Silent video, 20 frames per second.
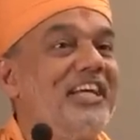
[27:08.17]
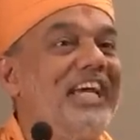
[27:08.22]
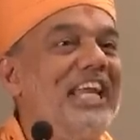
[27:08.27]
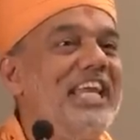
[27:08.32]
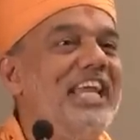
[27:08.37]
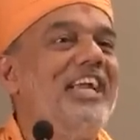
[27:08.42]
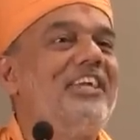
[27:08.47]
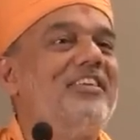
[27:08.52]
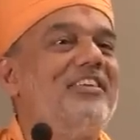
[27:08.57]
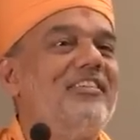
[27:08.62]

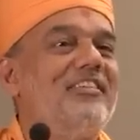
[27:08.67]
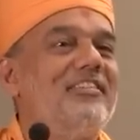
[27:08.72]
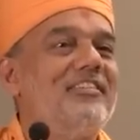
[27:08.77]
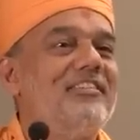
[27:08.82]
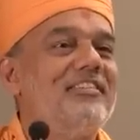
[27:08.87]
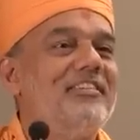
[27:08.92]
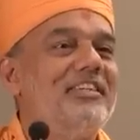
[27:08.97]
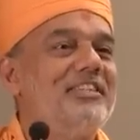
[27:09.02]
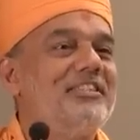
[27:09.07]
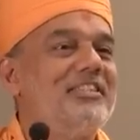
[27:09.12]

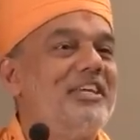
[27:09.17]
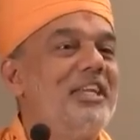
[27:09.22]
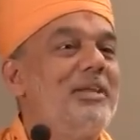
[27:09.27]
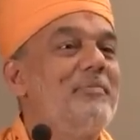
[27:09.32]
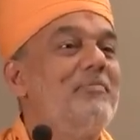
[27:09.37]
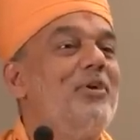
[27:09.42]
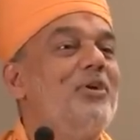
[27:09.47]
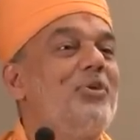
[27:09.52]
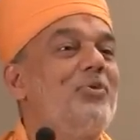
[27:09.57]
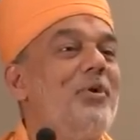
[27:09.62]
creator is
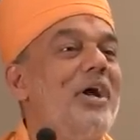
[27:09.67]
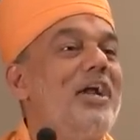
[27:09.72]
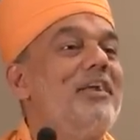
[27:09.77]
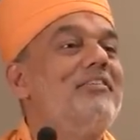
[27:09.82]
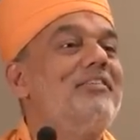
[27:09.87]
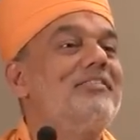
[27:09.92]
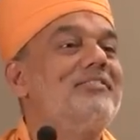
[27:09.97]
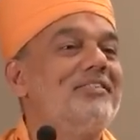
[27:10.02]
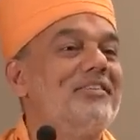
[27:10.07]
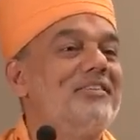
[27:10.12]
unable to
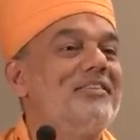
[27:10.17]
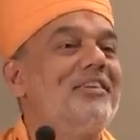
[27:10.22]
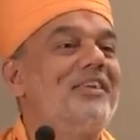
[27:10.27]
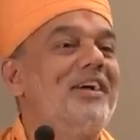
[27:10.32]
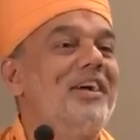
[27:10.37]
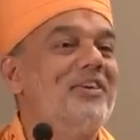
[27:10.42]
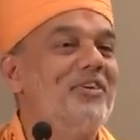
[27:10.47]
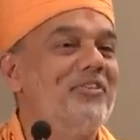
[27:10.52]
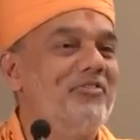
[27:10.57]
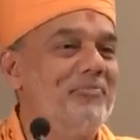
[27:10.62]
handle certain
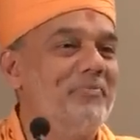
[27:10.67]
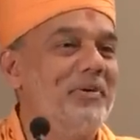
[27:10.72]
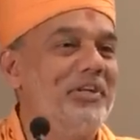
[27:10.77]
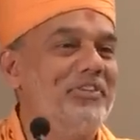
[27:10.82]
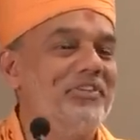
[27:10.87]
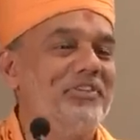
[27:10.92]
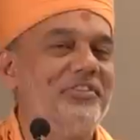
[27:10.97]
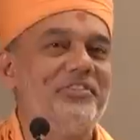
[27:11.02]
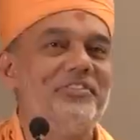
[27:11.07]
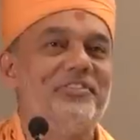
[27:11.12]
kind of
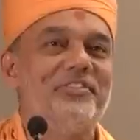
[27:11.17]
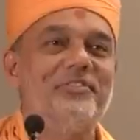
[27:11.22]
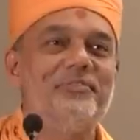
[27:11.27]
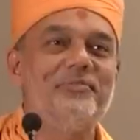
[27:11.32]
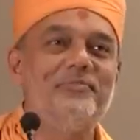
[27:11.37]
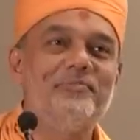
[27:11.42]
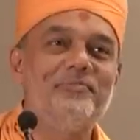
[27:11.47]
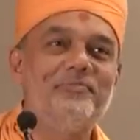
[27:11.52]
pressures.